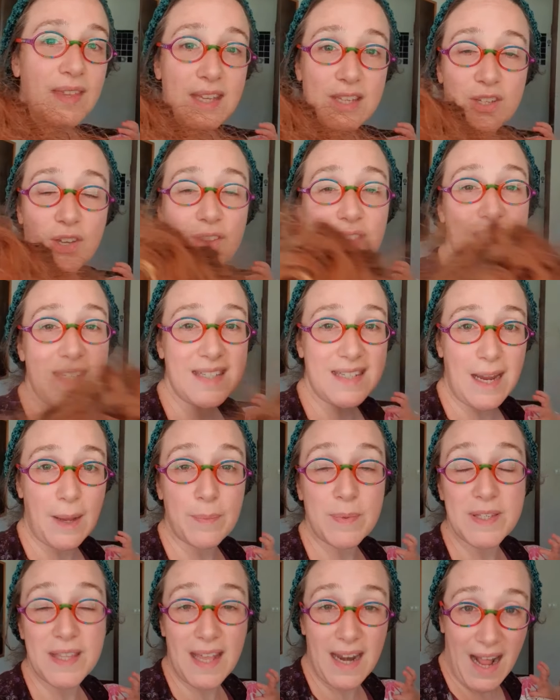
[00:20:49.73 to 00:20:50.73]
these are the
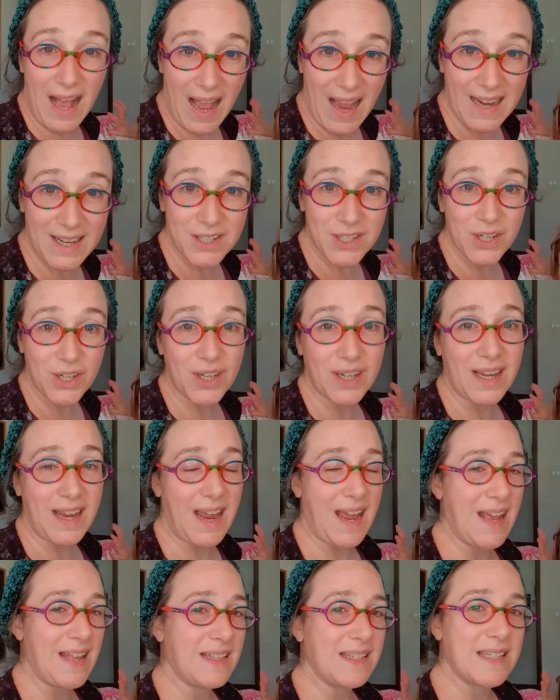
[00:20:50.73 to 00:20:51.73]
steps that I took,
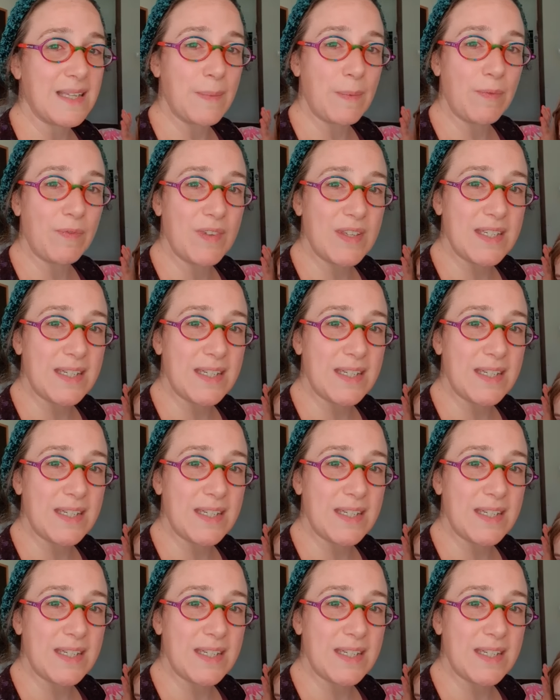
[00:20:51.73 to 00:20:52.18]
and some